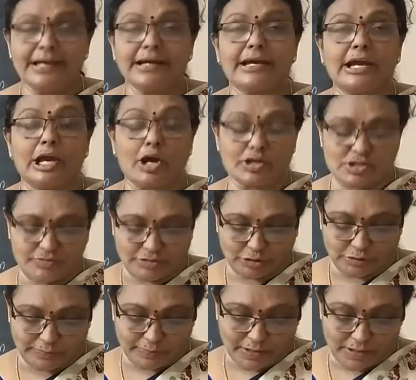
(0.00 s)
Chaos we
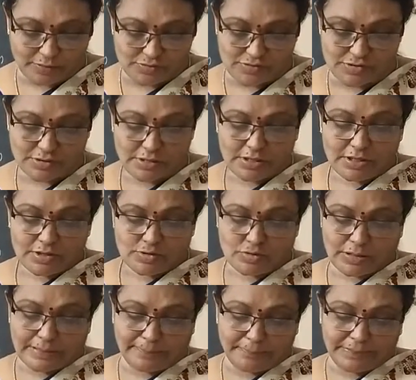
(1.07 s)
should pronounce. So
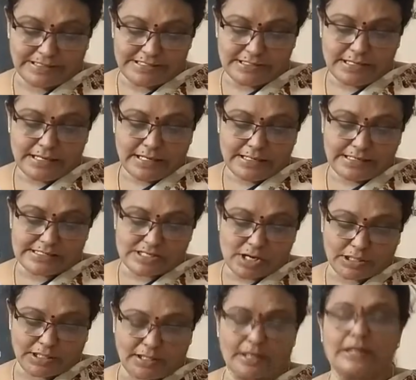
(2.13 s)
complete
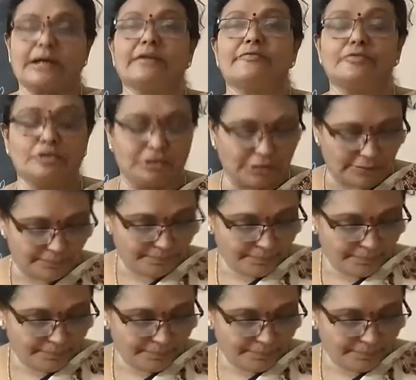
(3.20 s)
disorder or confusion.